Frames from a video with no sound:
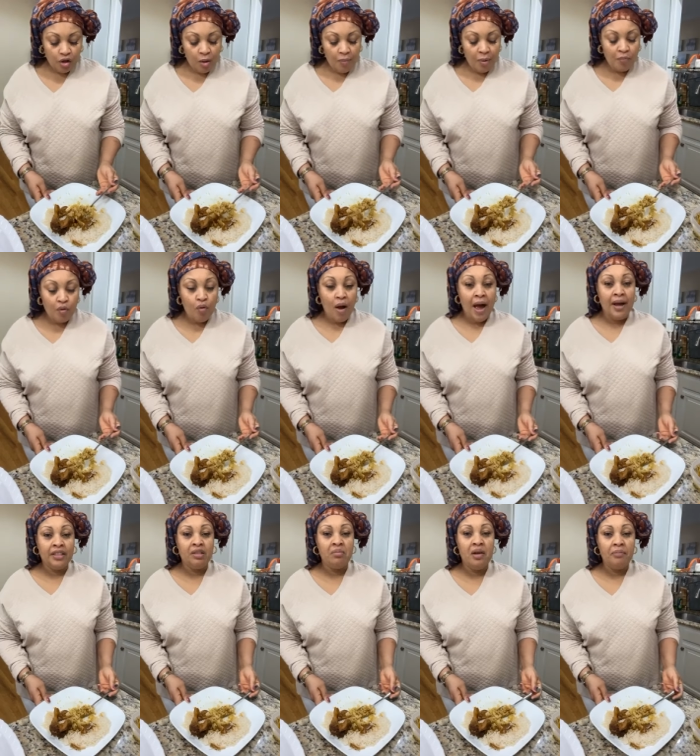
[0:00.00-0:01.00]
Some people will
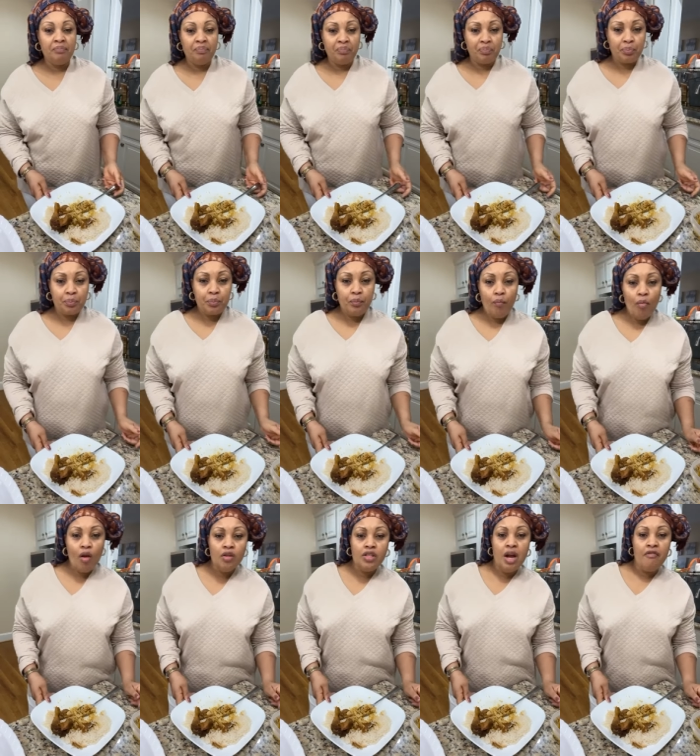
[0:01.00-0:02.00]
ask me,
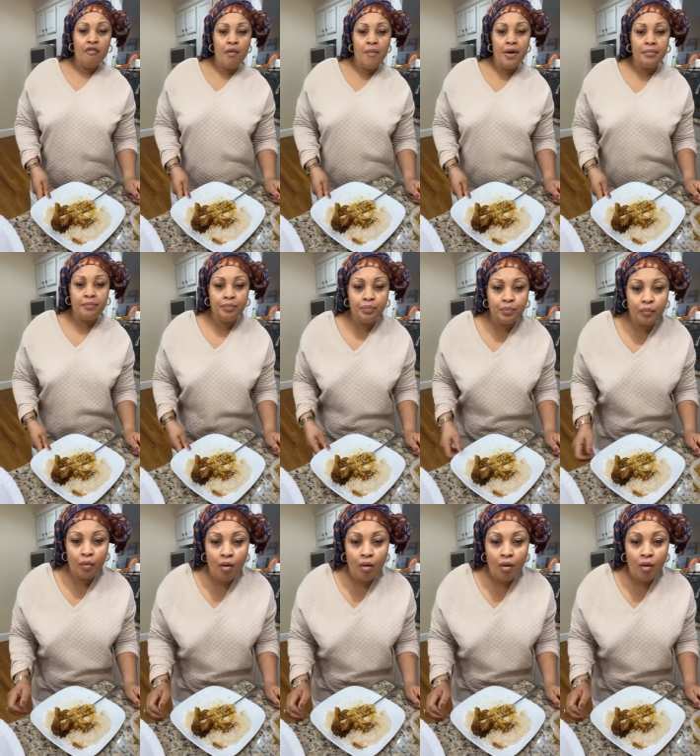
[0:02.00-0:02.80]
Chef Ruby,